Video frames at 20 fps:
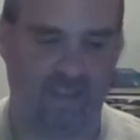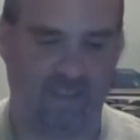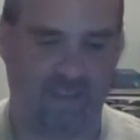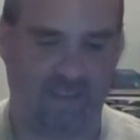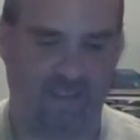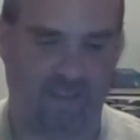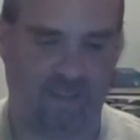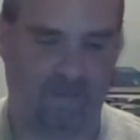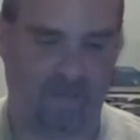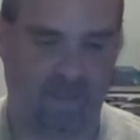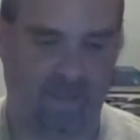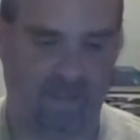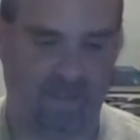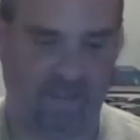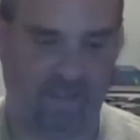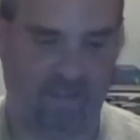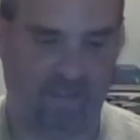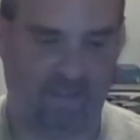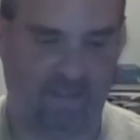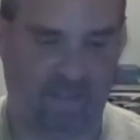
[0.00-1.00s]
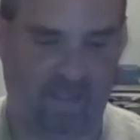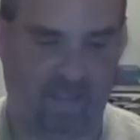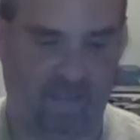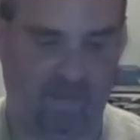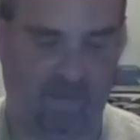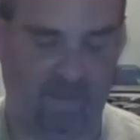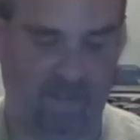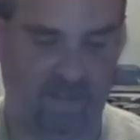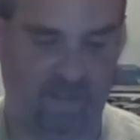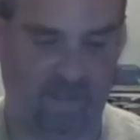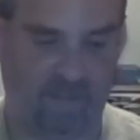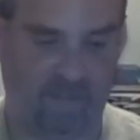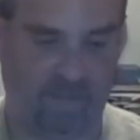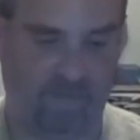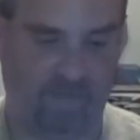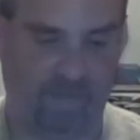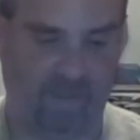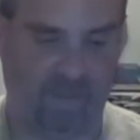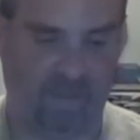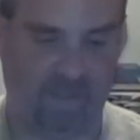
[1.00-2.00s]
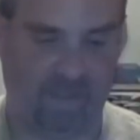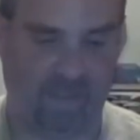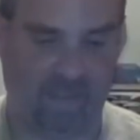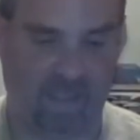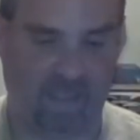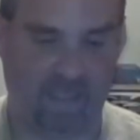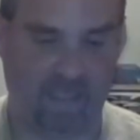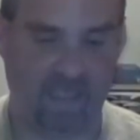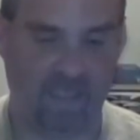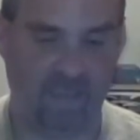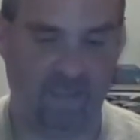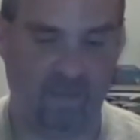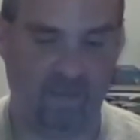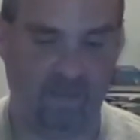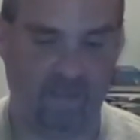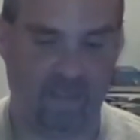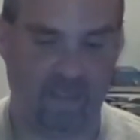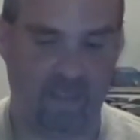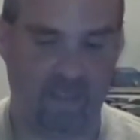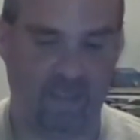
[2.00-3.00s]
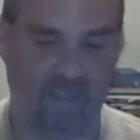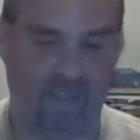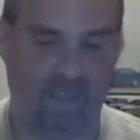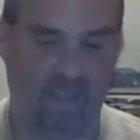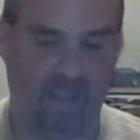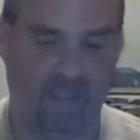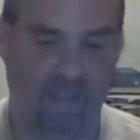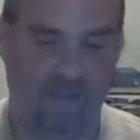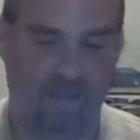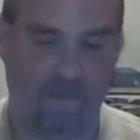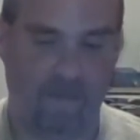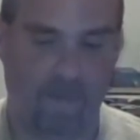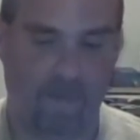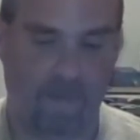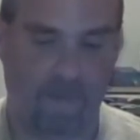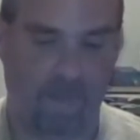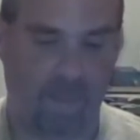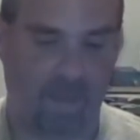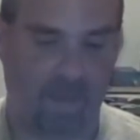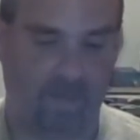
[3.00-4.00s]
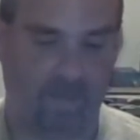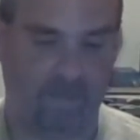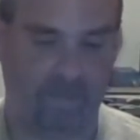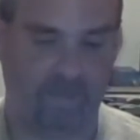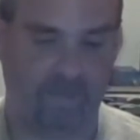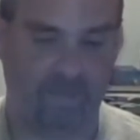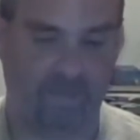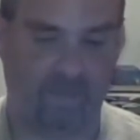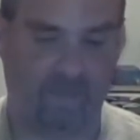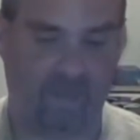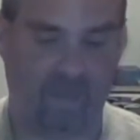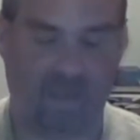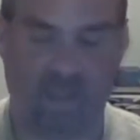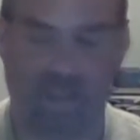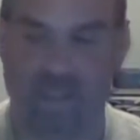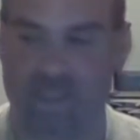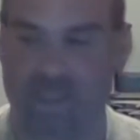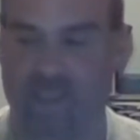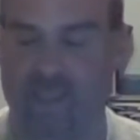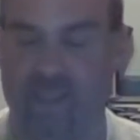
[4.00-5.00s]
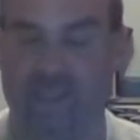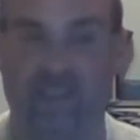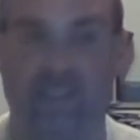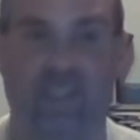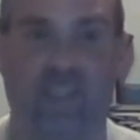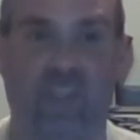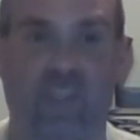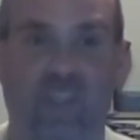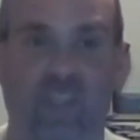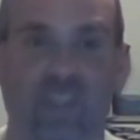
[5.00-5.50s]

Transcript: to let breathe, what's the comedy match, what matches need, need to be short,